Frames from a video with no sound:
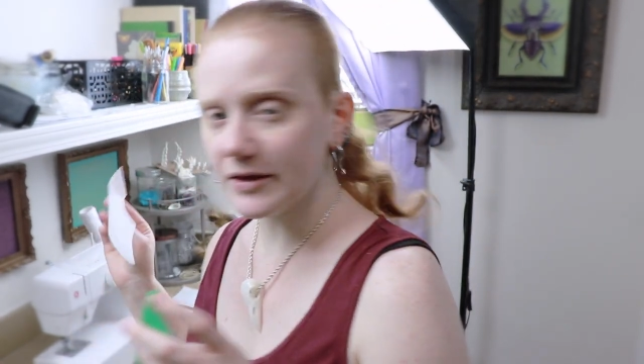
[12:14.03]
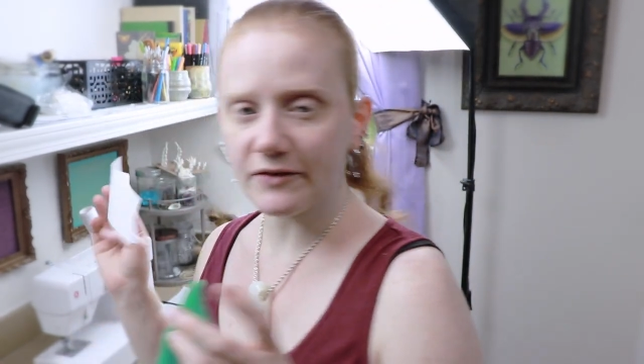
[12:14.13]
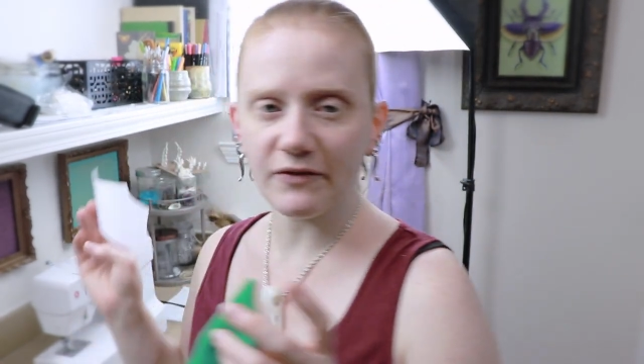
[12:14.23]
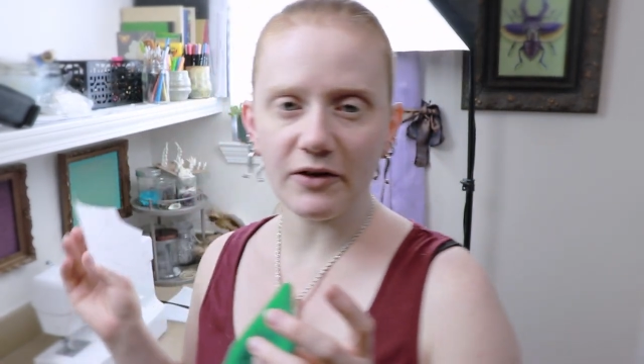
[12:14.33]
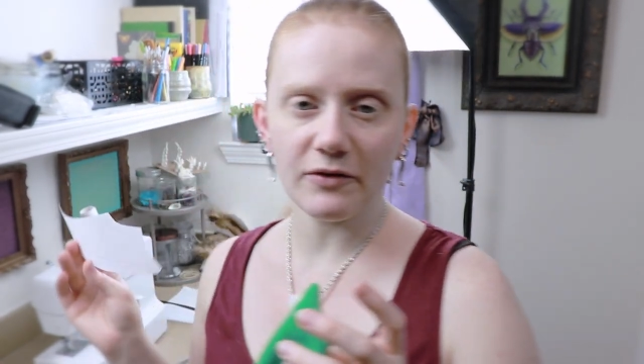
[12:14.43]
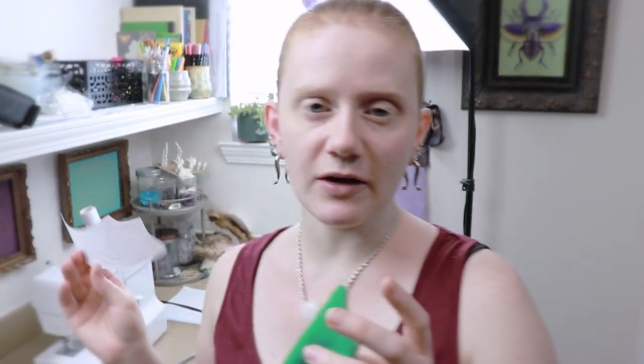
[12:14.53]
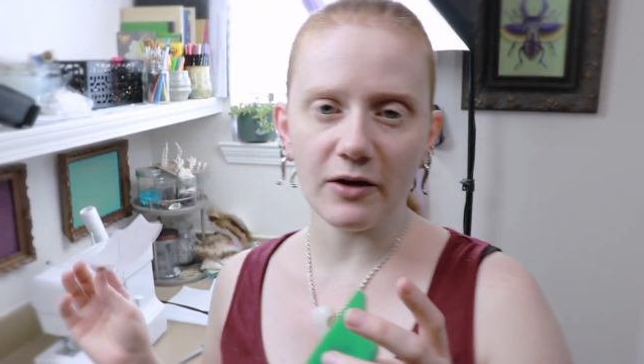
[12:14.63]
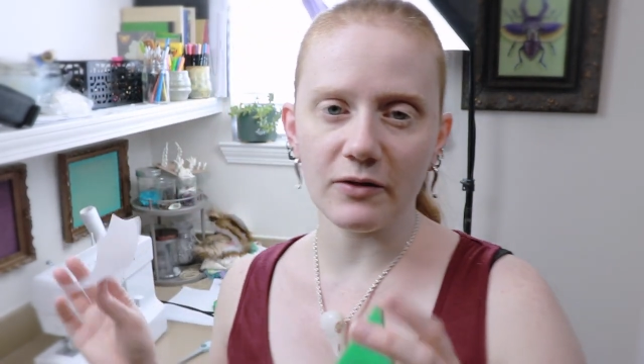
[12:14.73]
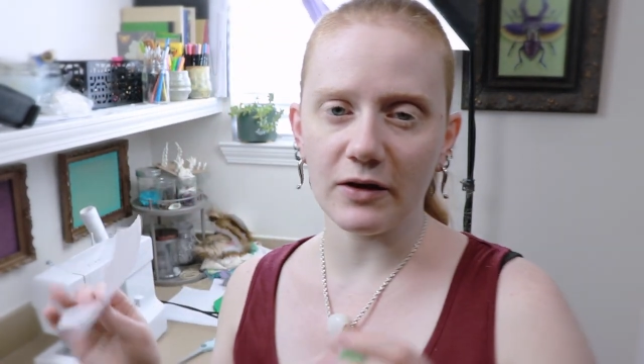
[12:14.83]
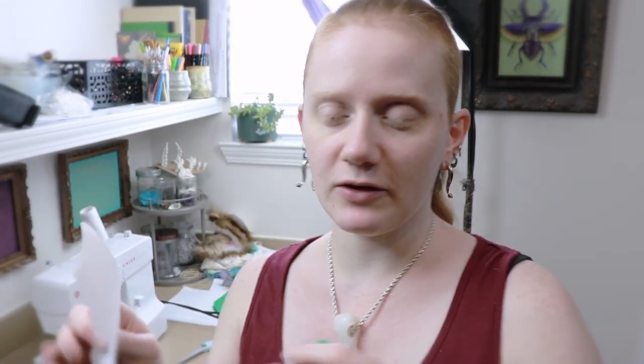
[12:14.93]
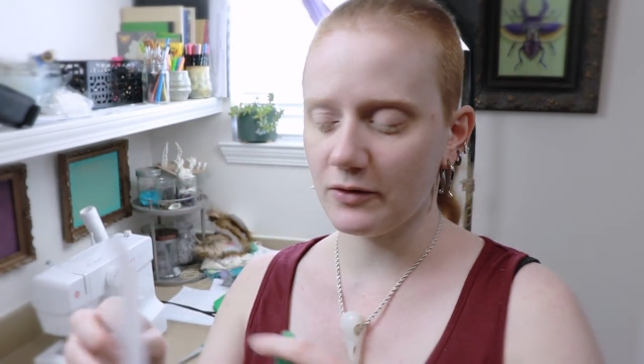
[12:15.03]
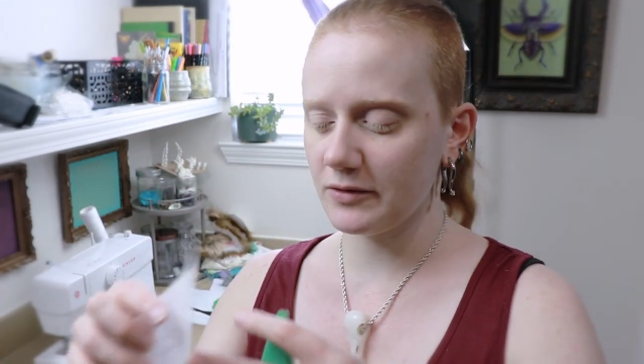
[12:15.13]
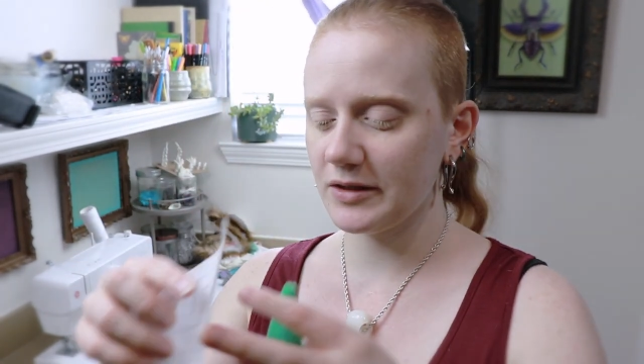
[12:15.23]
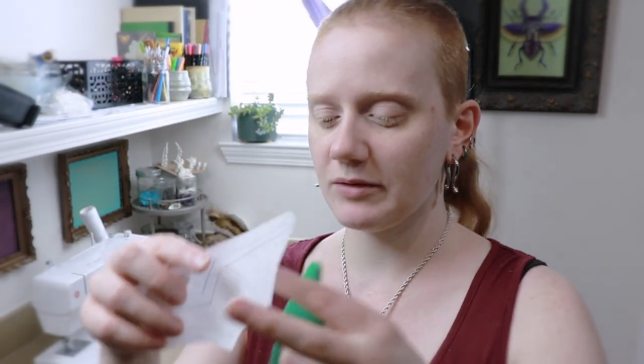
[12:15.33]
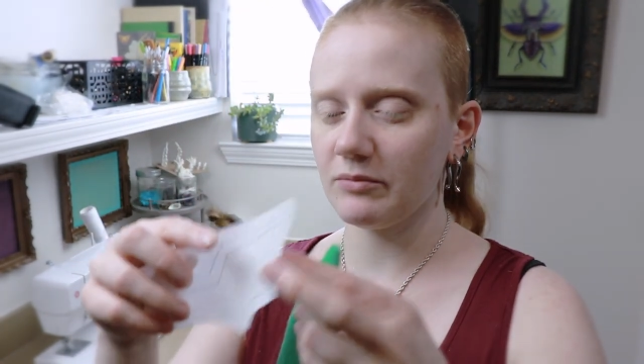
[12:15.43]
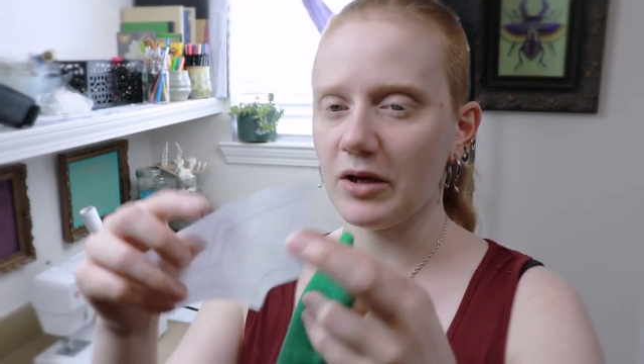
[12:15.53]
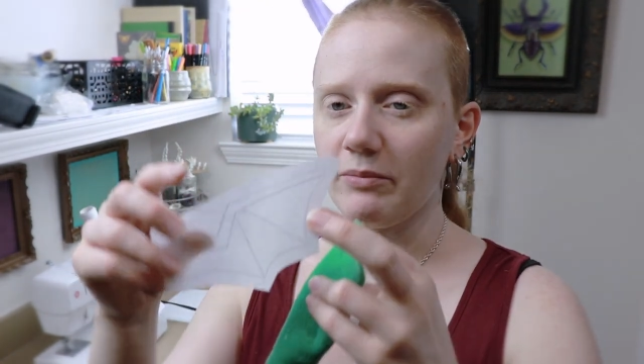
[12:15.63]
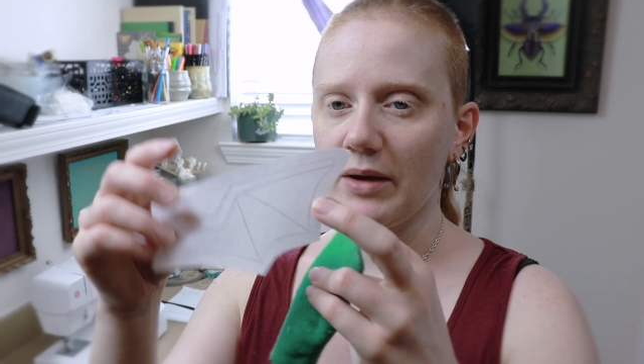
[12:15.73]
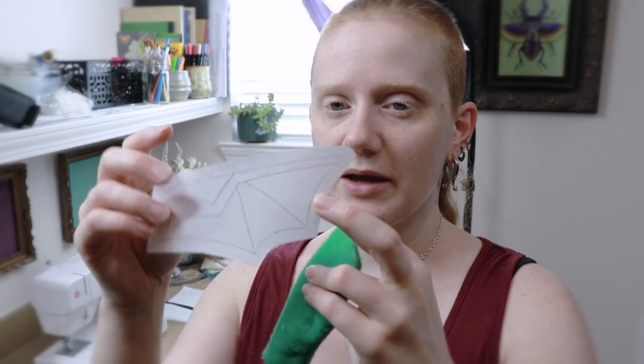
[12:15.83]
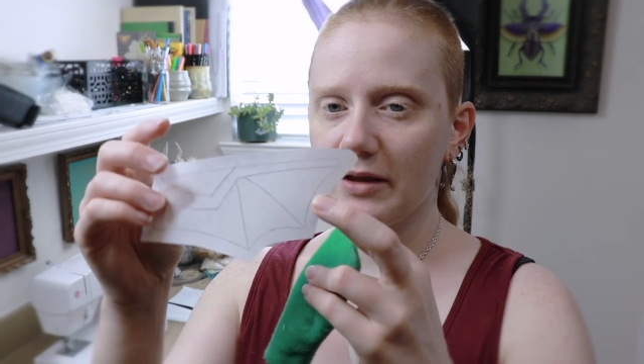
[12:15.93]
is I found out that using my
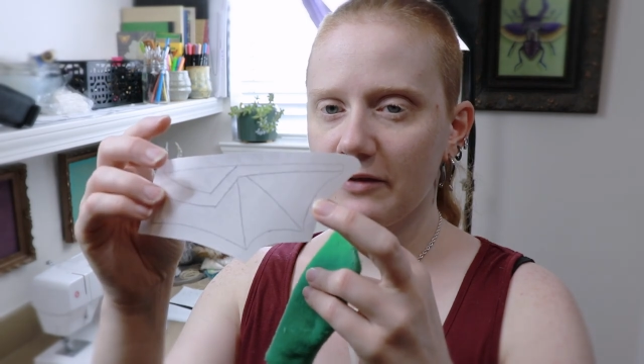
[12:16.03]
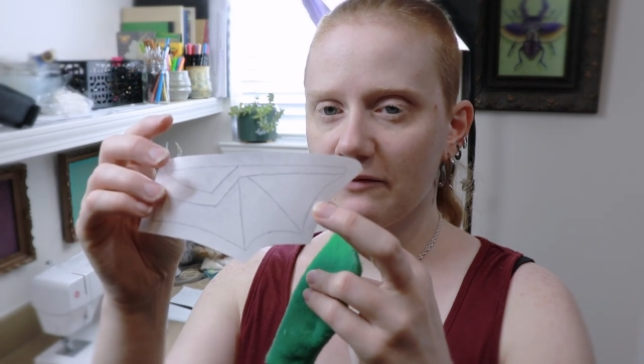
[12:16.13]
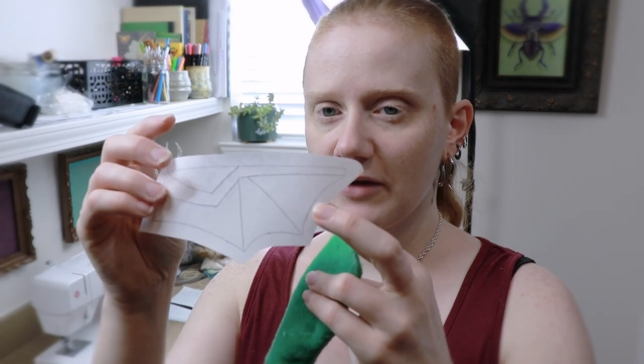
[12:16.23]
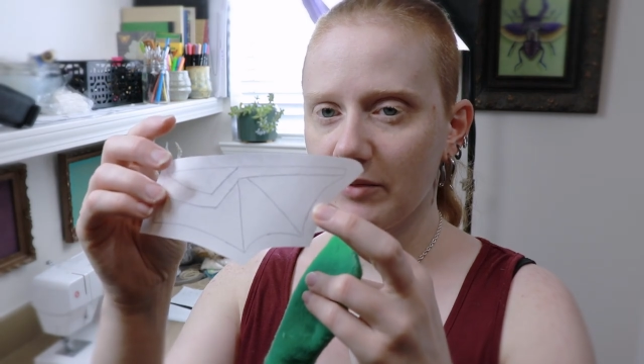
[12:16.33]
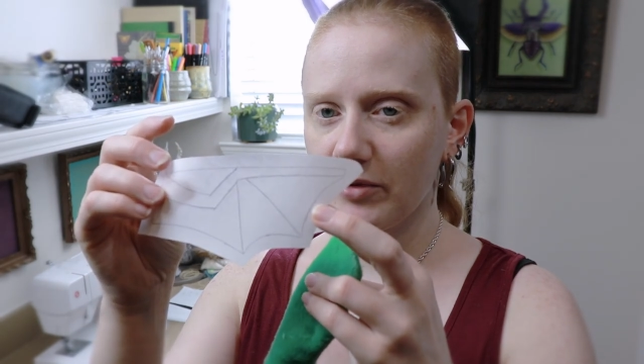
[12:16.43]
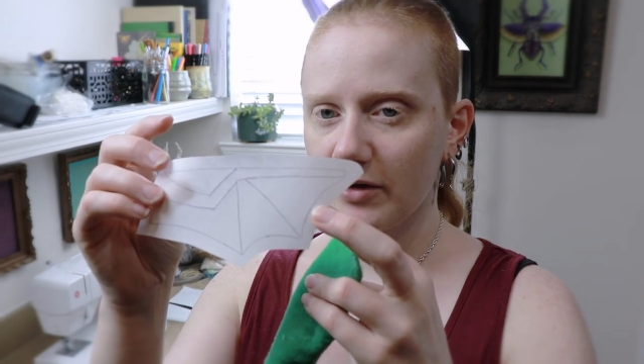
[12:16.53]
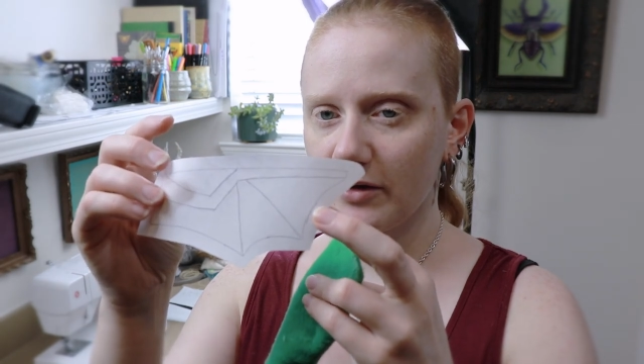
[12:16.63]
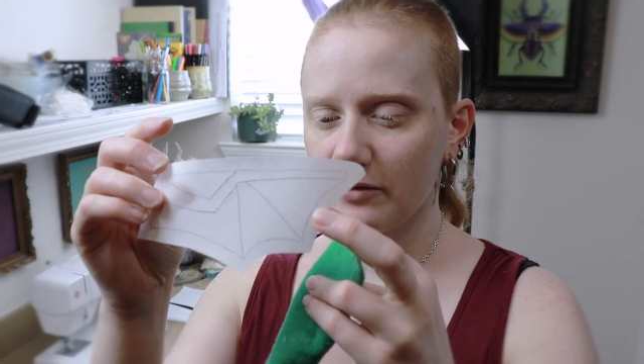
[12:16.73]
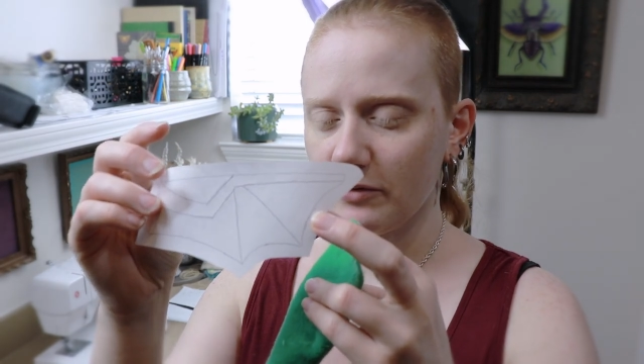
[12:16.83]
backing fabric,